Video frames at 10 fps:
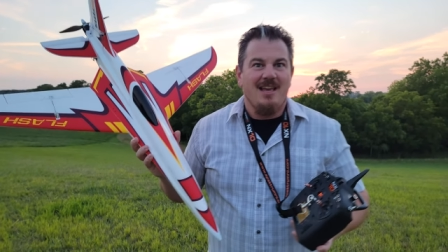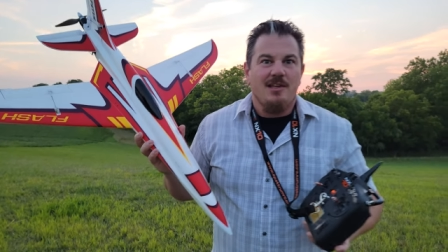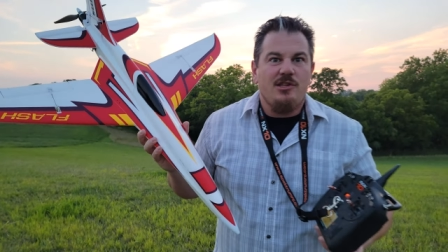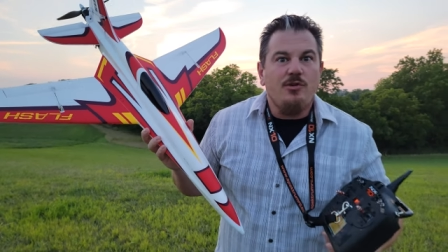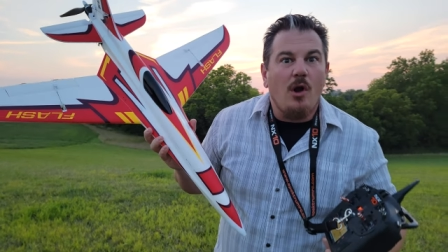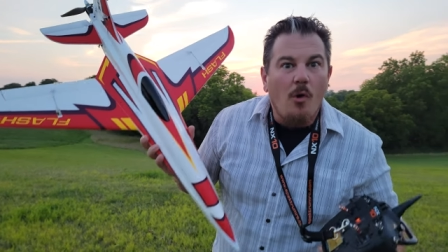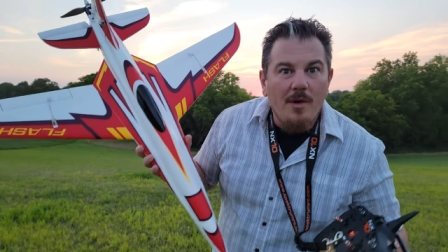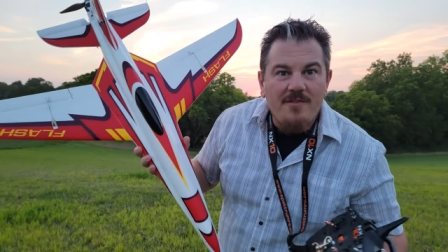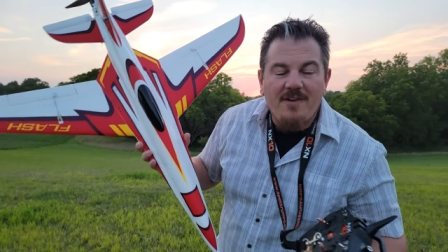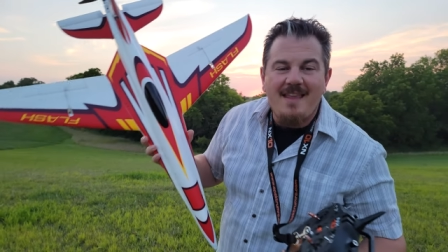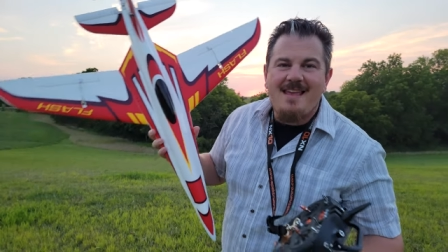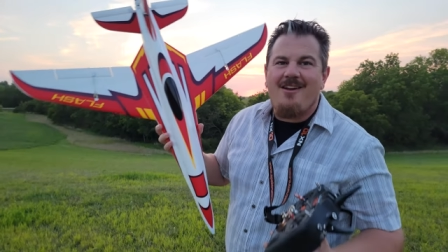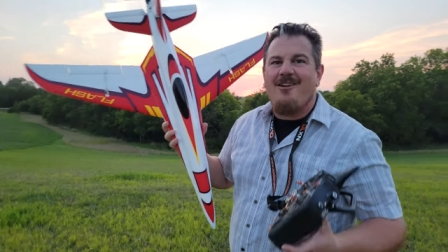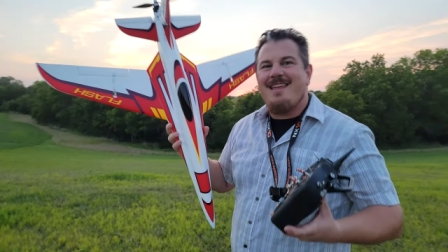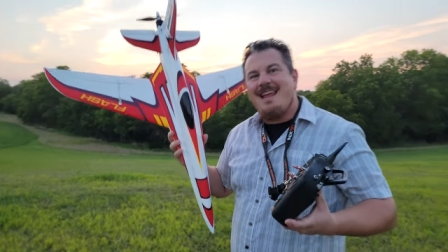So you can always find that
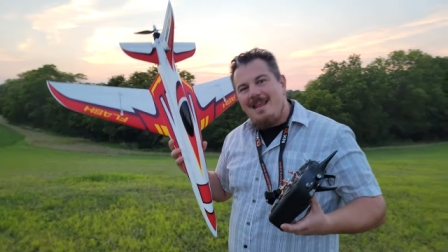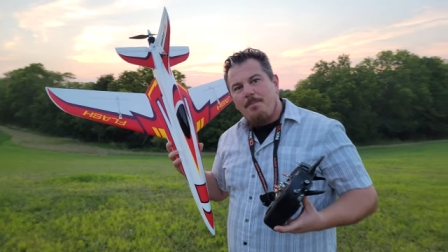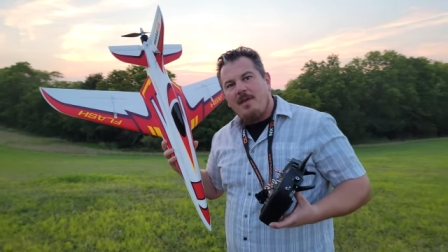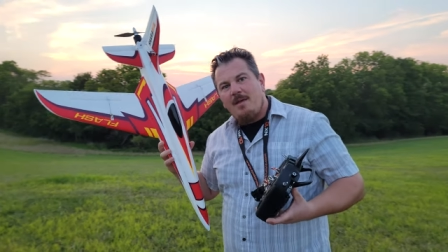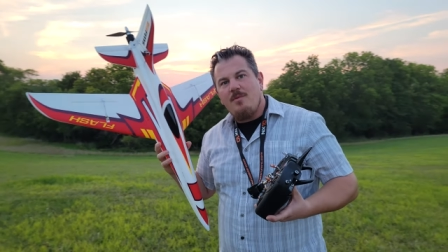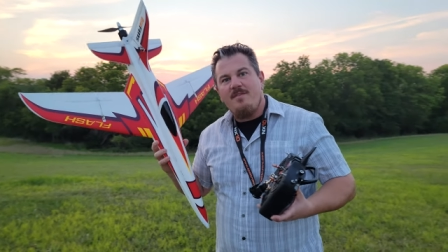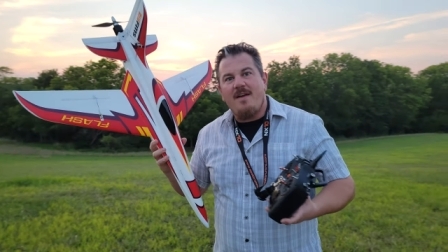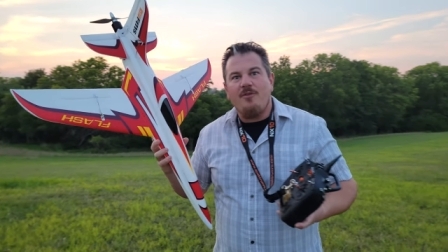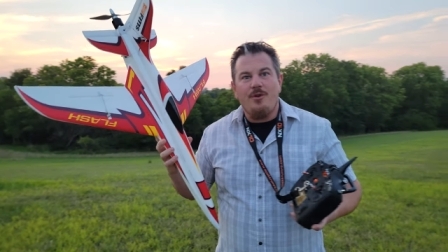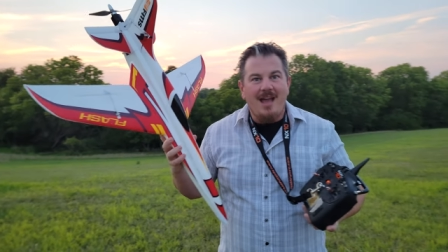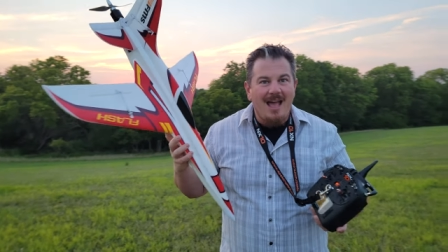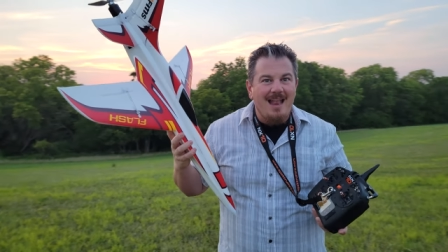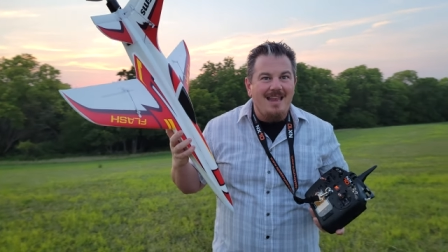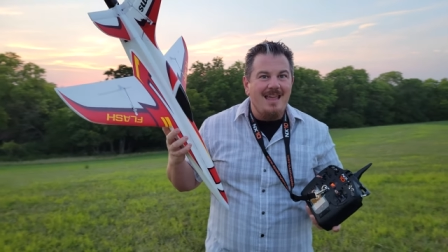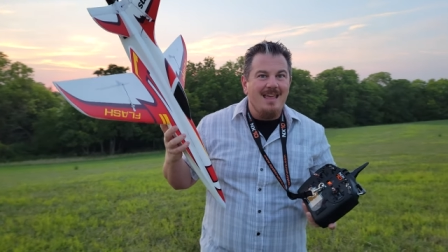on any plane we've ever
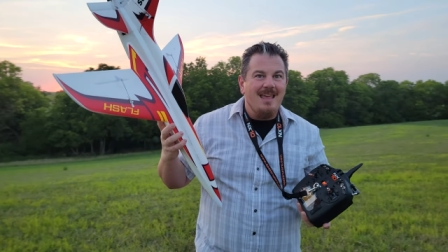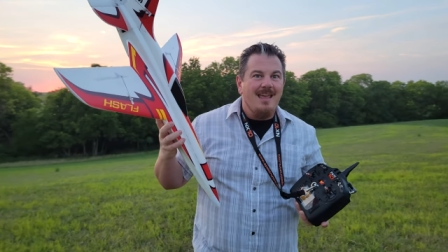done.